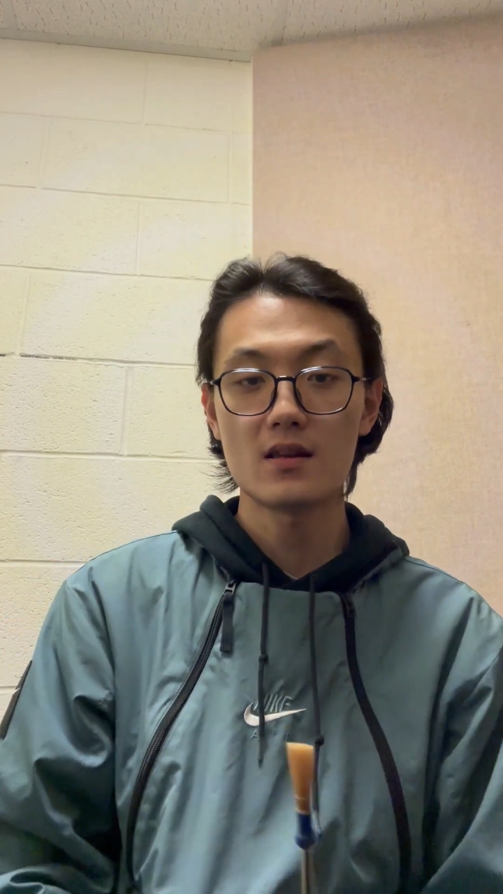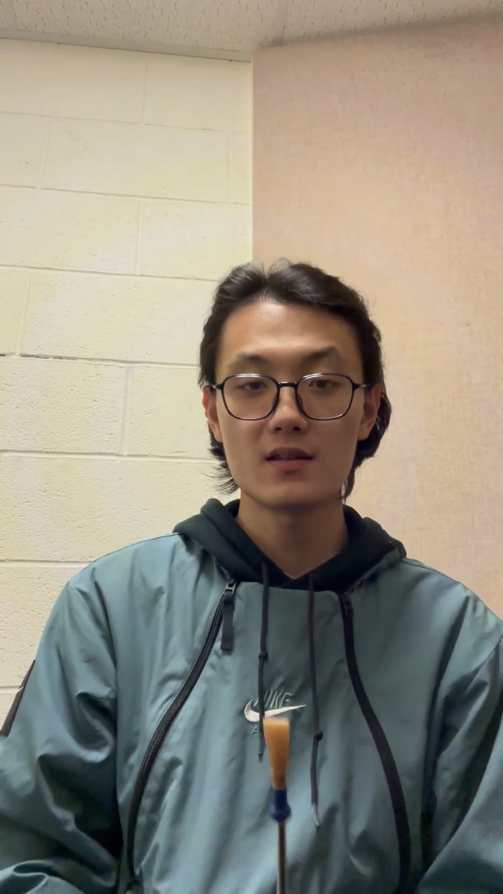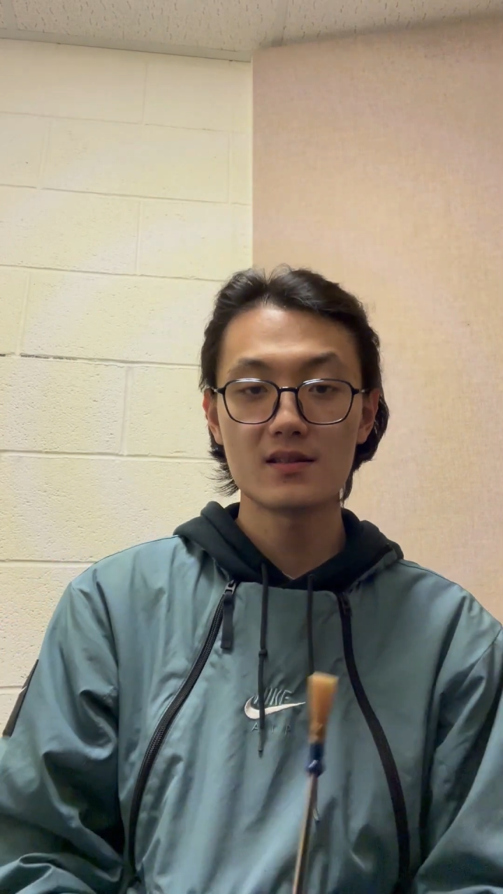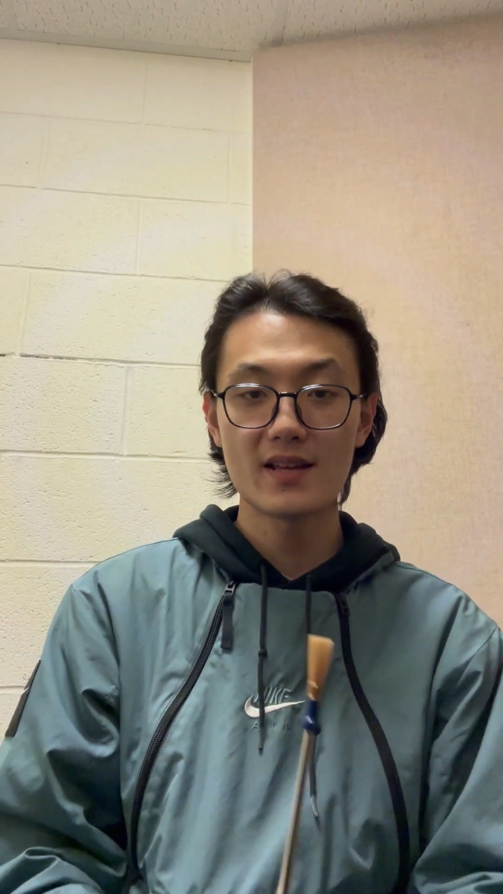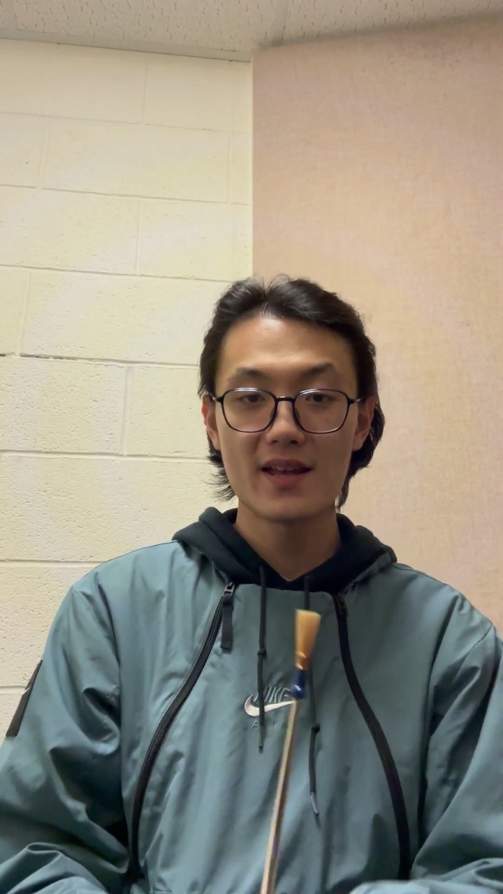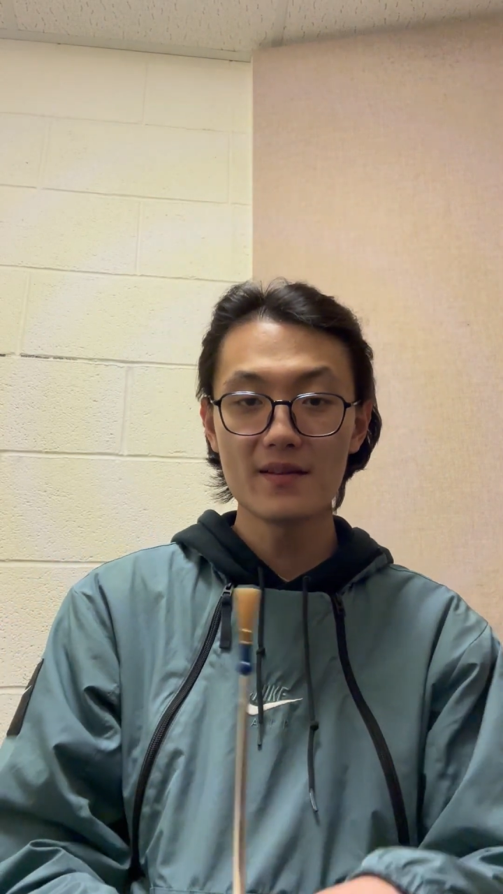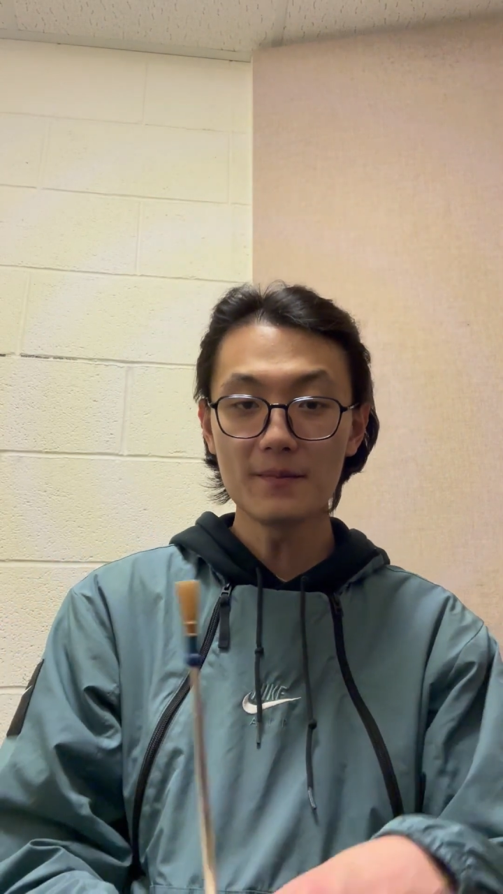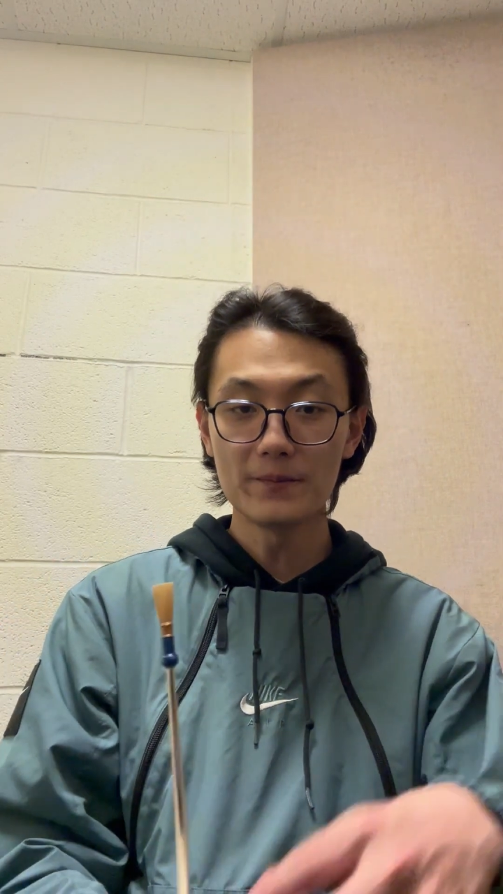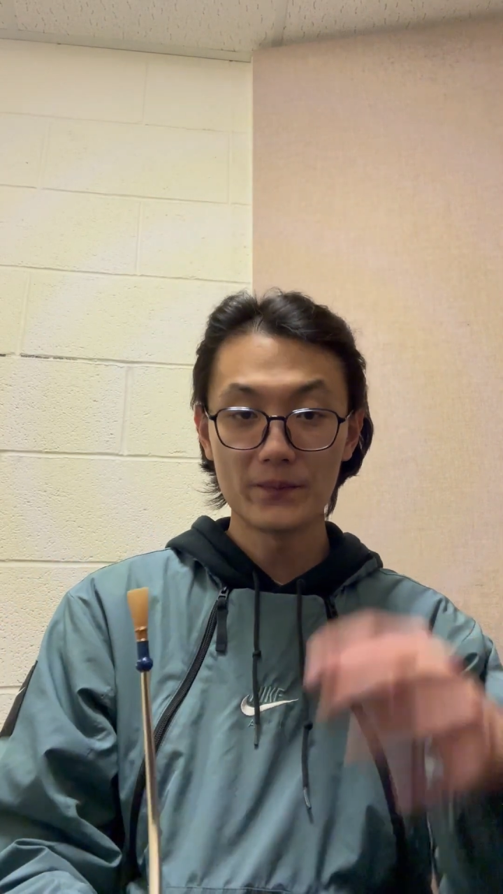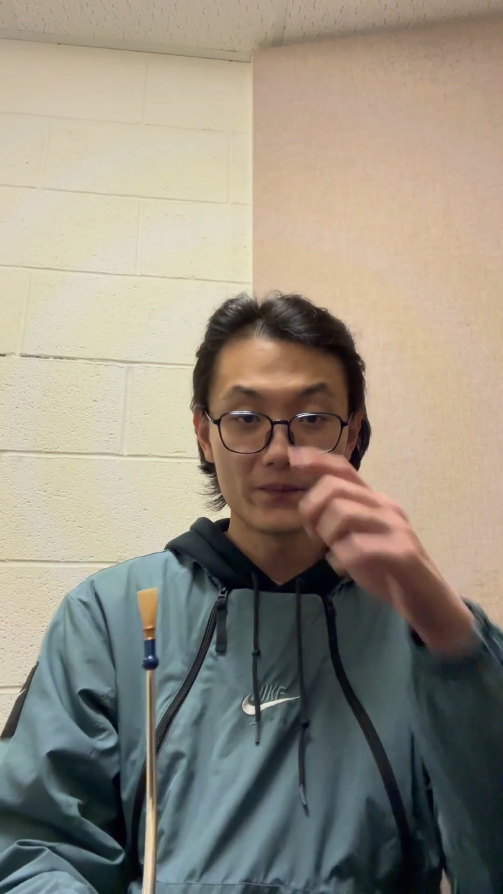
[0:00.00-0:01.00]

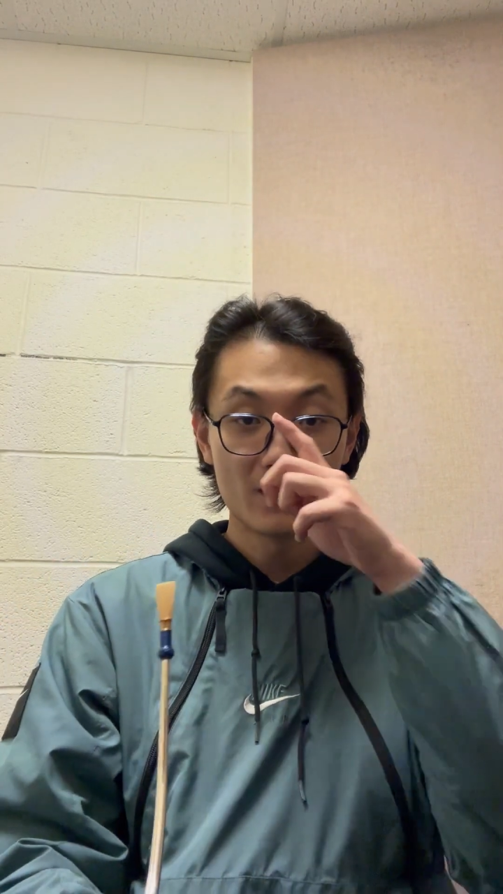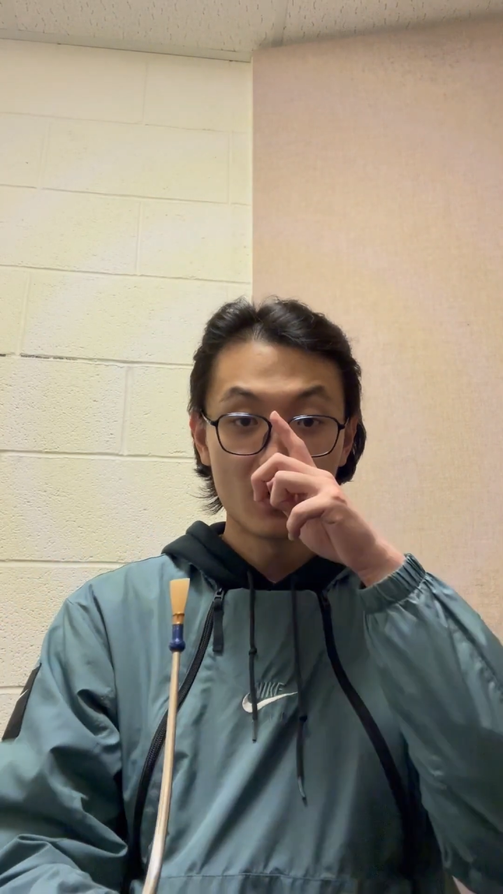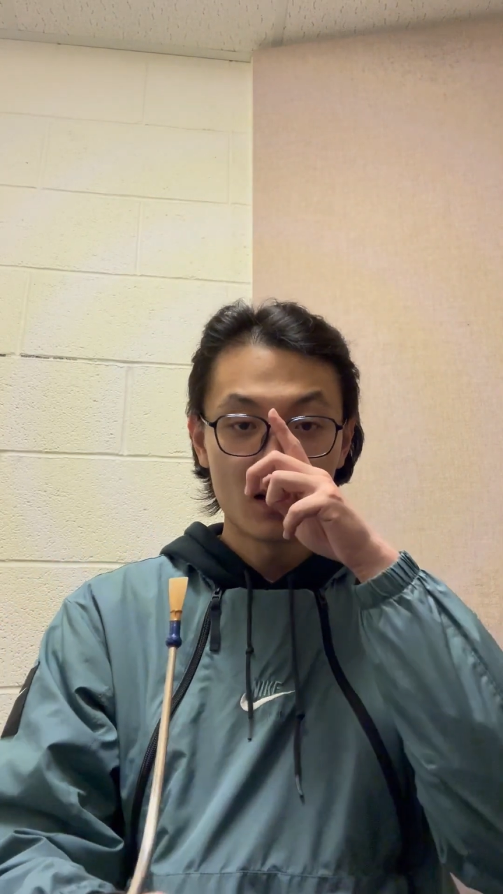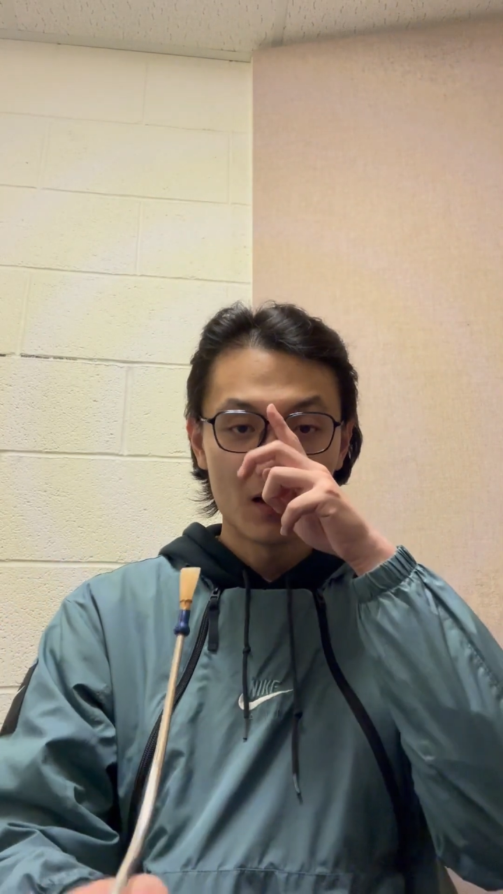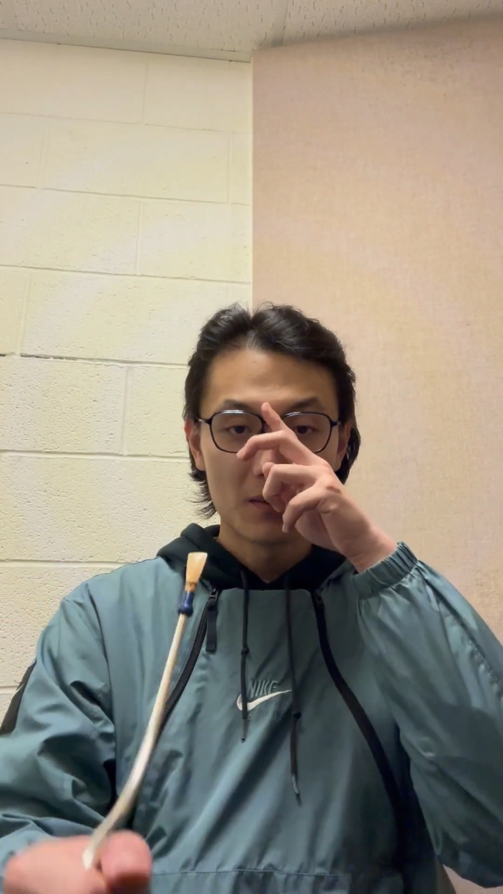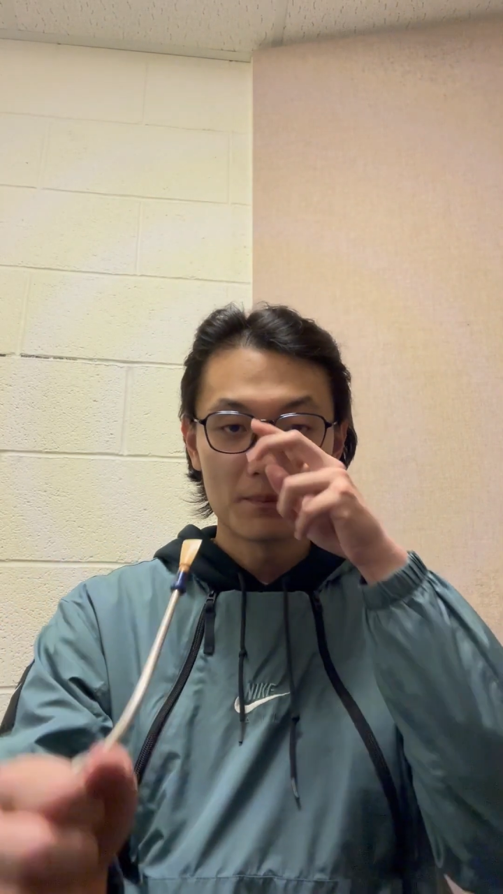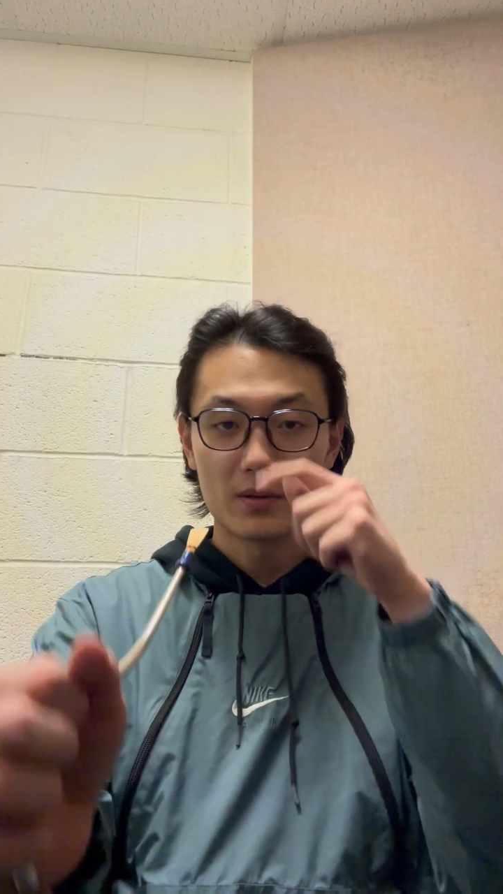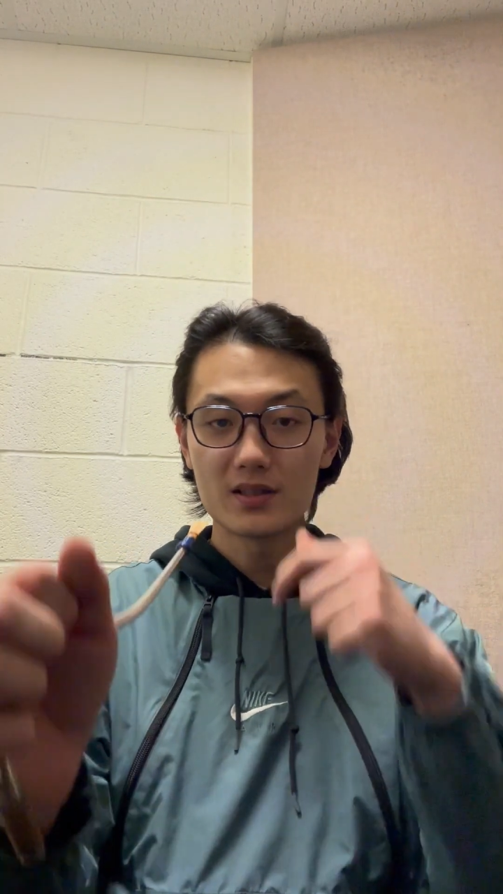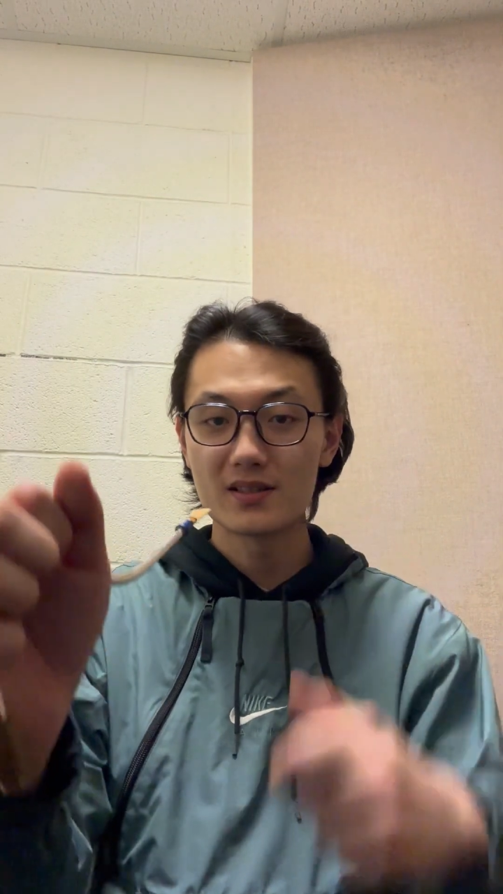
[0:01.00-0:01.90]
Then put